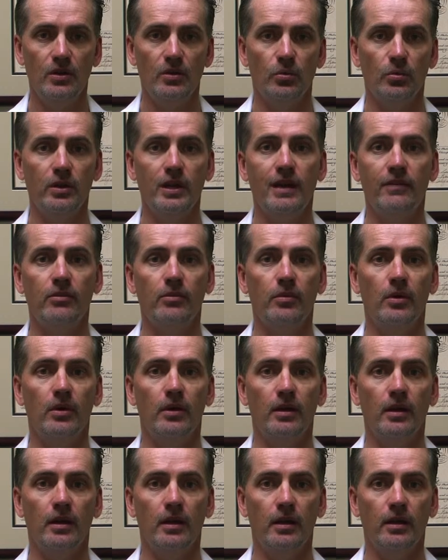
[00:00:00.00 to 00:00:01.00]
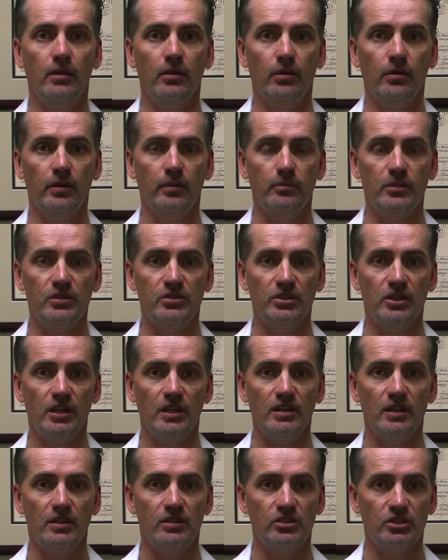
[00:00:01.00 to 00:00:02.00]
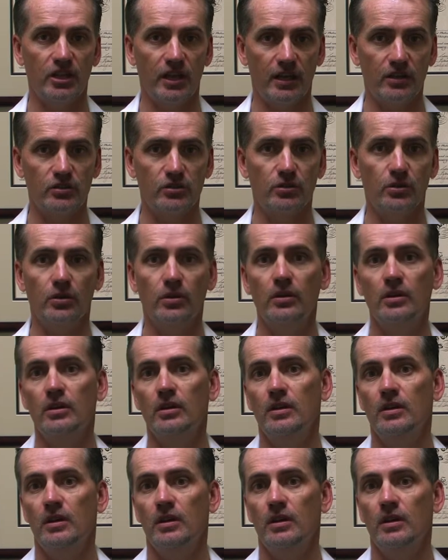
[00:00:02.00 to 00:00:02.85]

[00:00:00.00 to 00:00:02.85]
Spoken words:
We have a little machine that checks your